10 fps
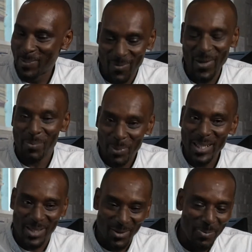
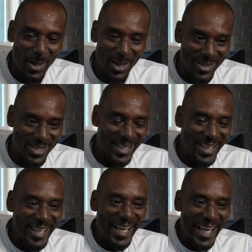availability of parts,
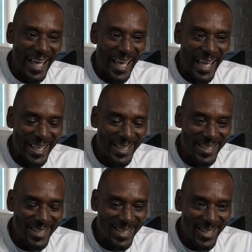
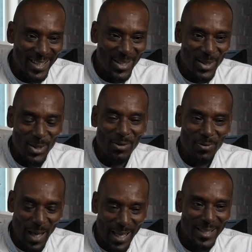and the
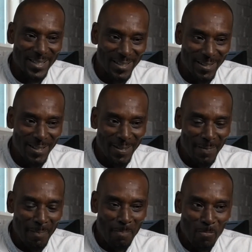fact
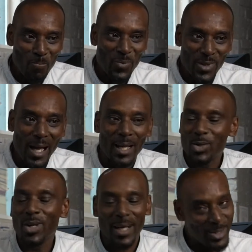that I
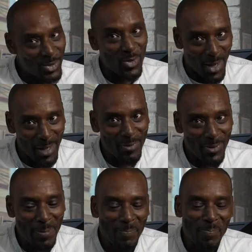do like to
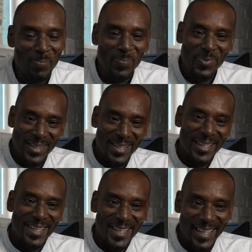drive,
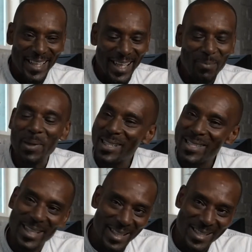it made
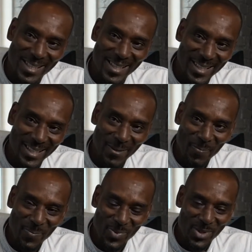sense
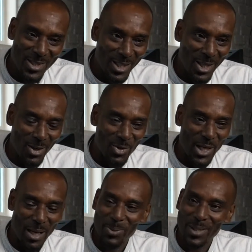to go
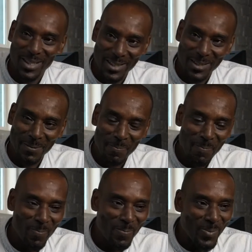Japanese.
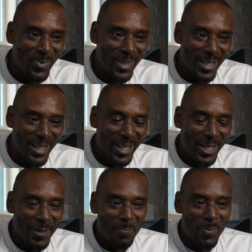
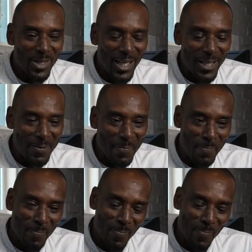But then